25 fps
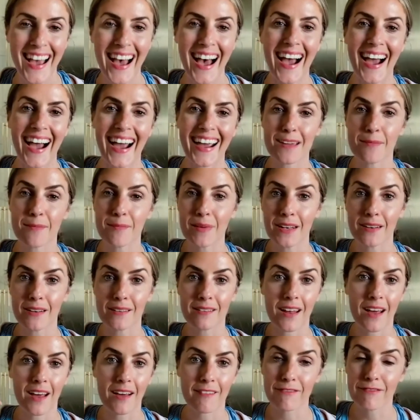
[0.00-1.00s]
I am
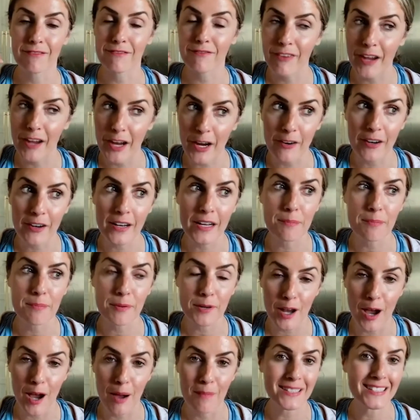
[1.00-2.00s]
a very
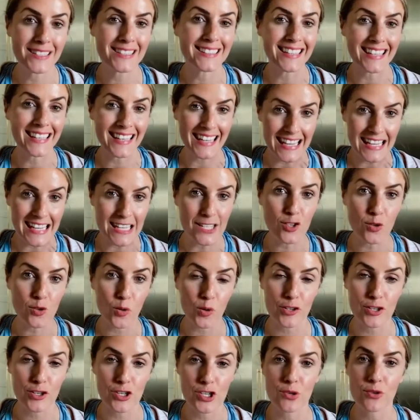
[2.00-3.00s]
predominantly
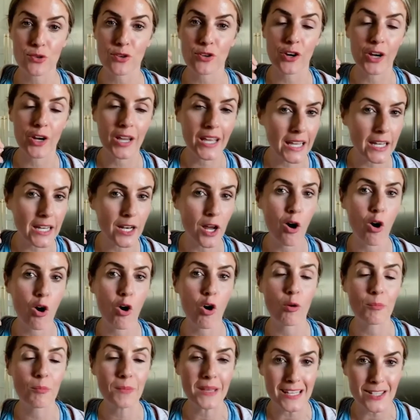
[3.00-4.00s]
indoor shooter, in
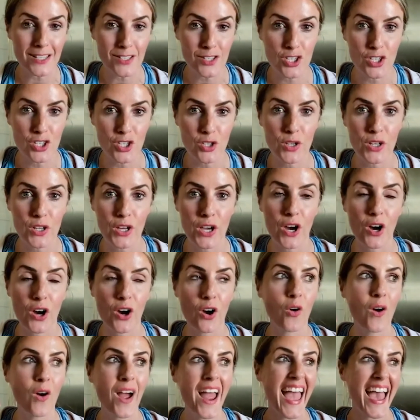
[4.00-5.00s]
home, in
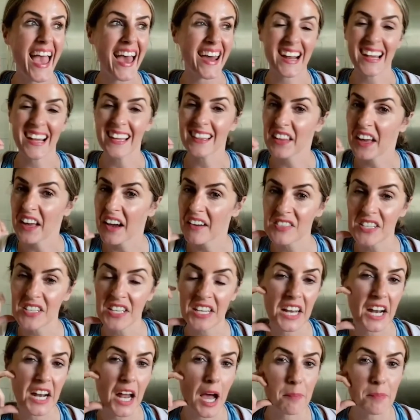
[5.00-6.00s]
studio, and I love to
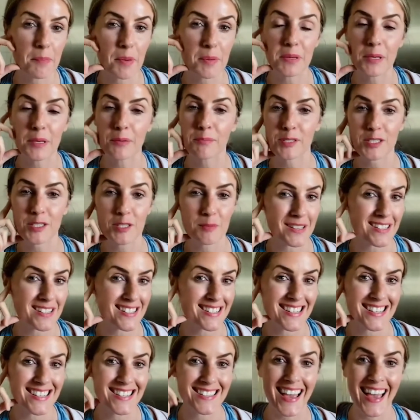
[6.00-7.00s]
get up in people's
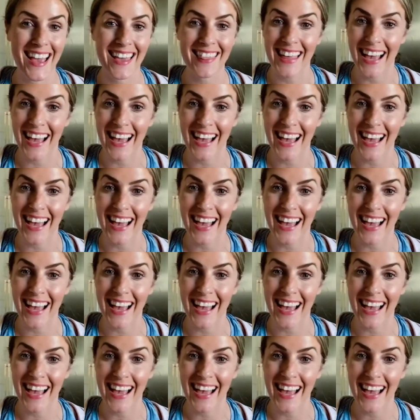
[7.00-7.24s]
business, and